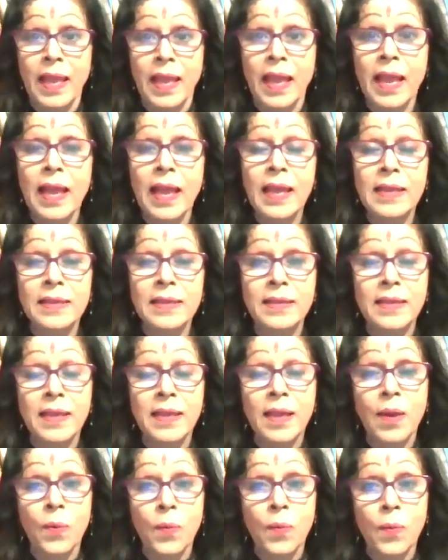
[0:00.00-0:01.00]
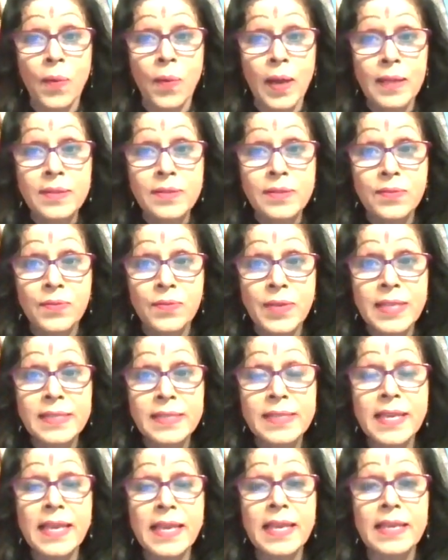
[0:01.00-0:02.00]
And once
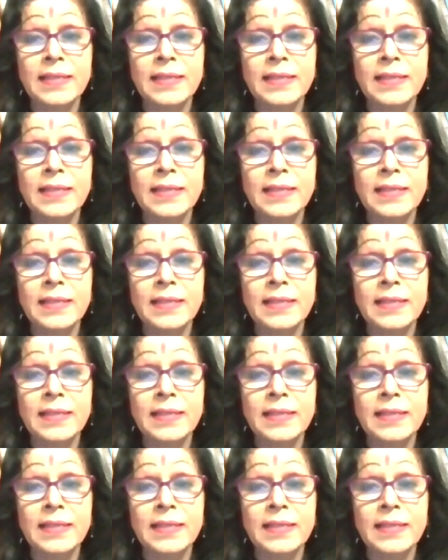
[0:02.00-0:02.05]
reasoning